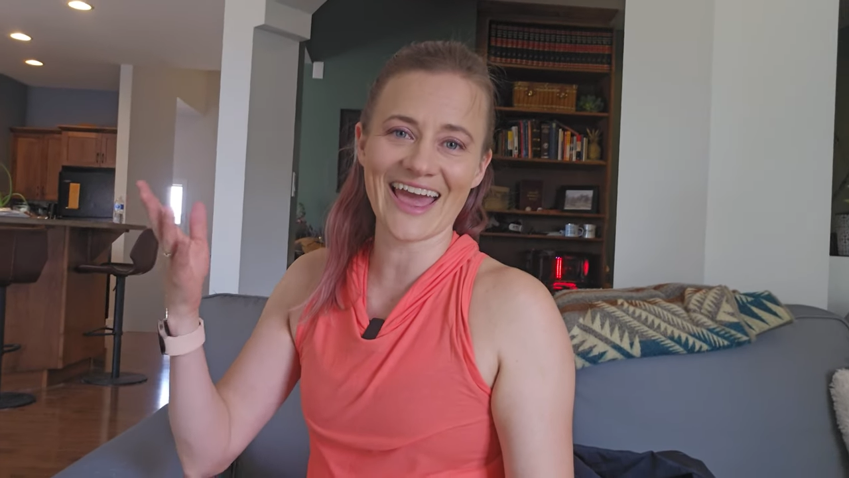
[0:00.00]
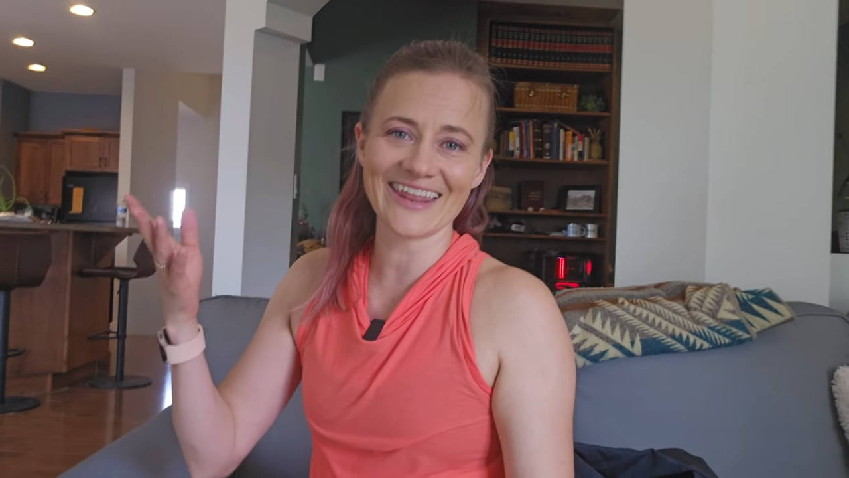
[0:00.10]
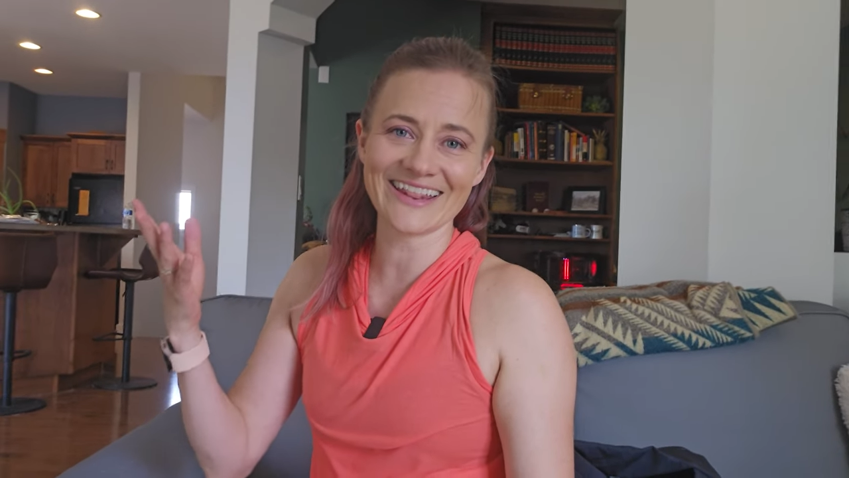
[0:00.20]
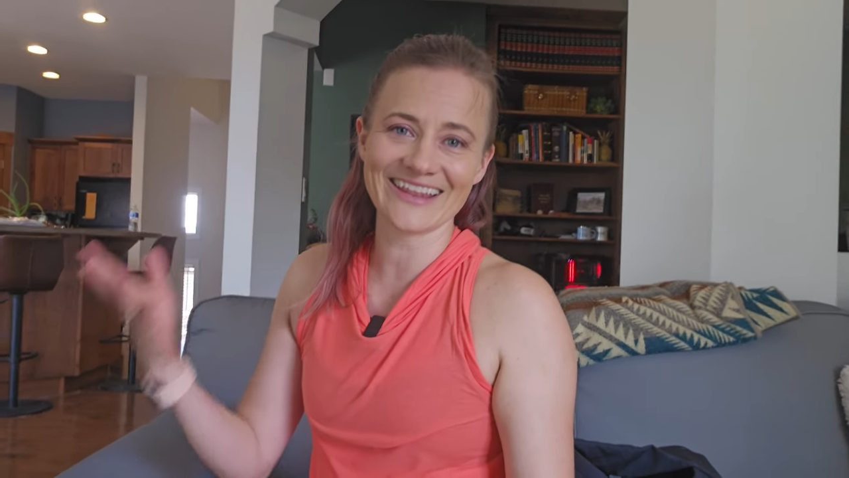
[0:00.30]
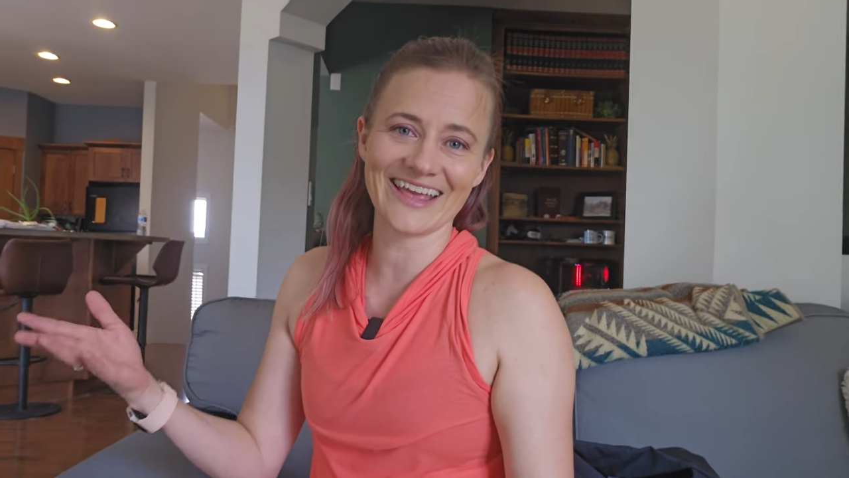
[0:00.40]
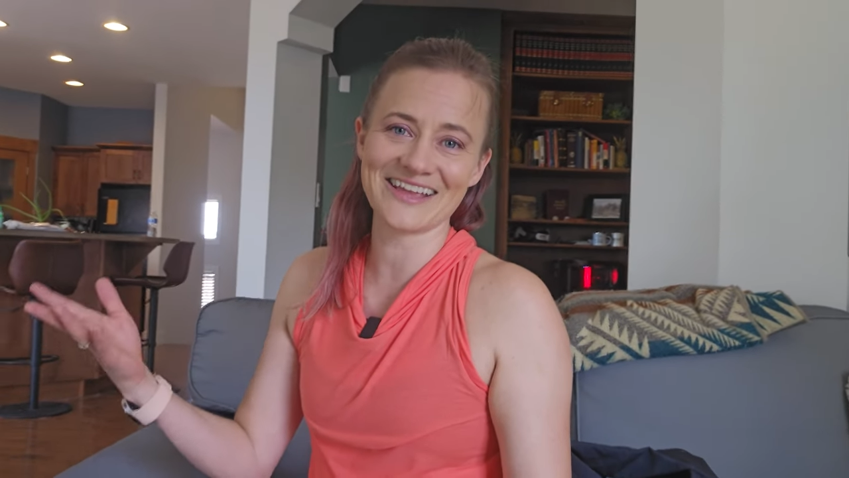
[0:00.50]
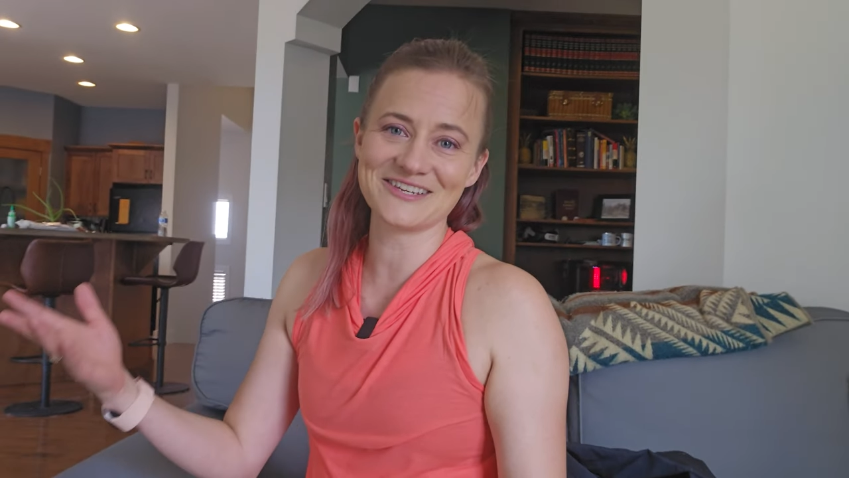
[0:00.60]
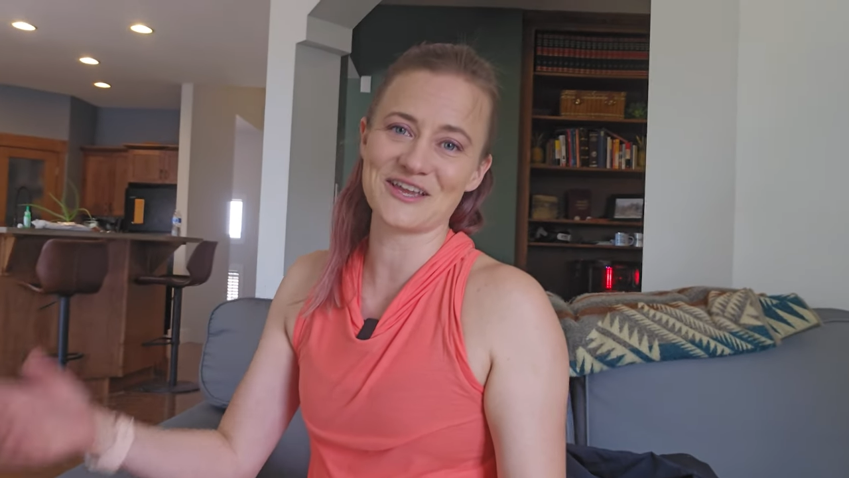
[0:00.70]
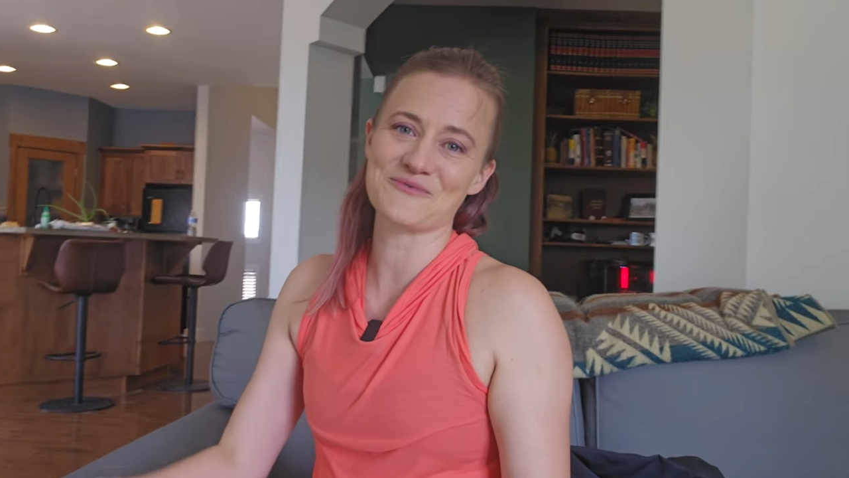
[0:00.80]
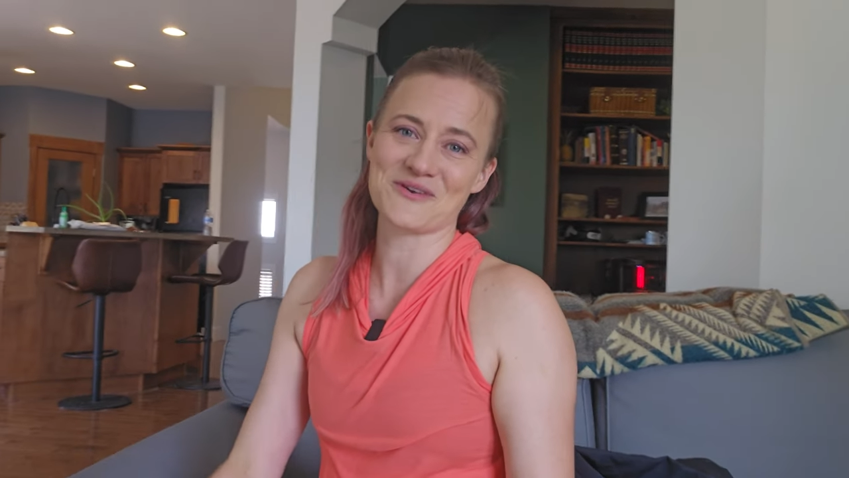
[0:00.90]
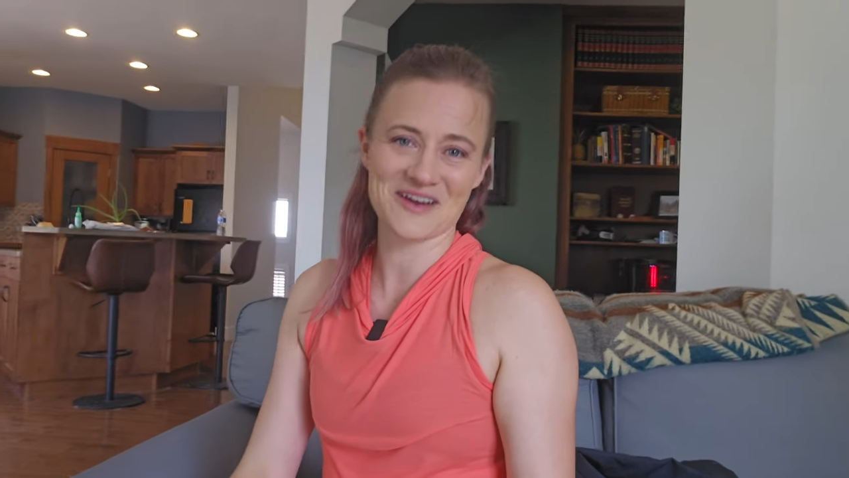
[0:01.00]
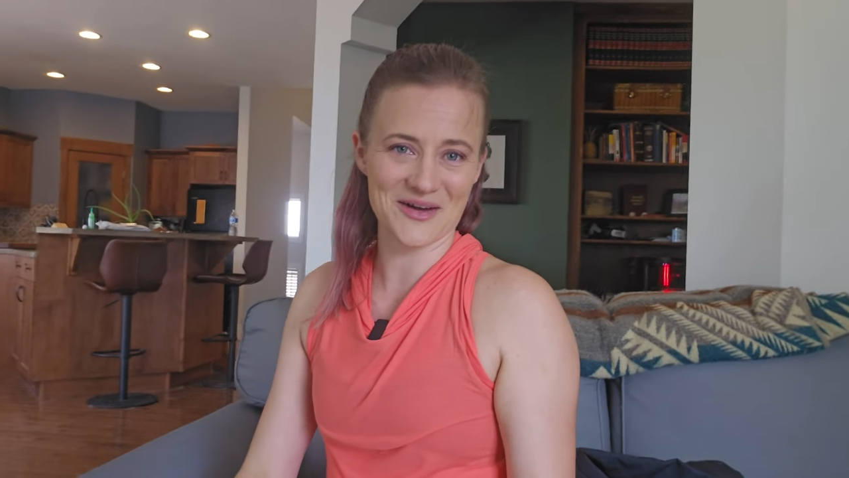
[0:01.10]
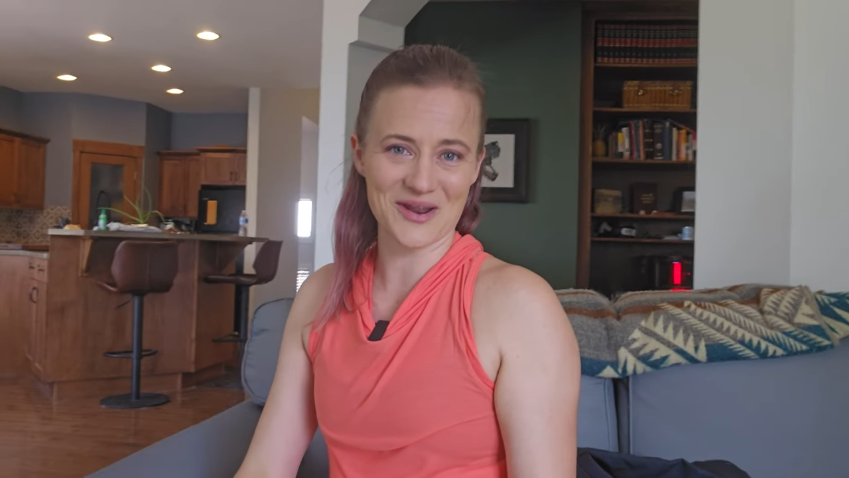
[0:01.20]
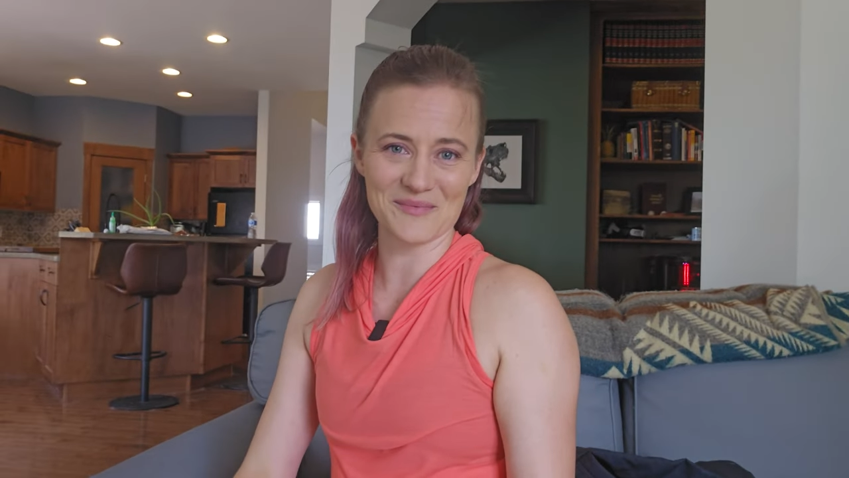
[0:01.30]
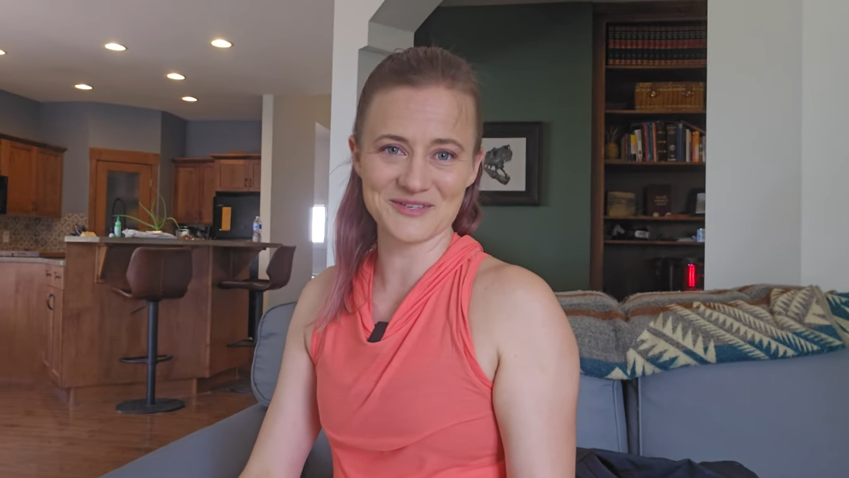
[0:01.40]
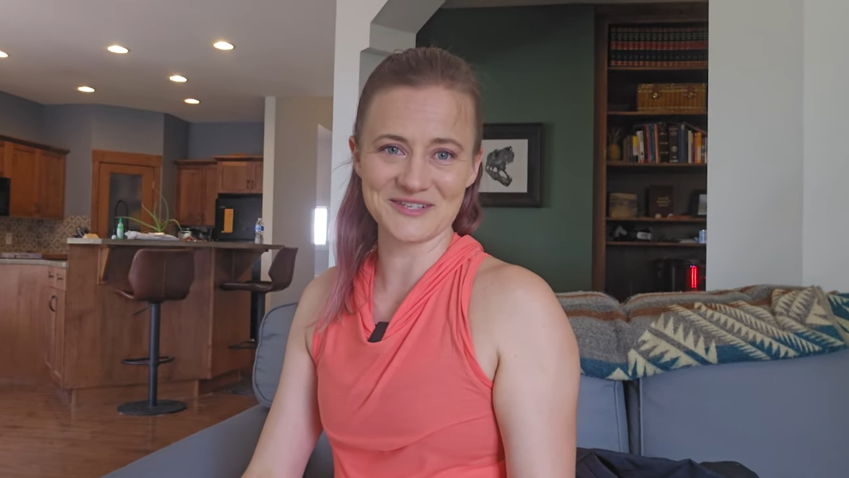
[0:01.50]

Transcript: and engaging workout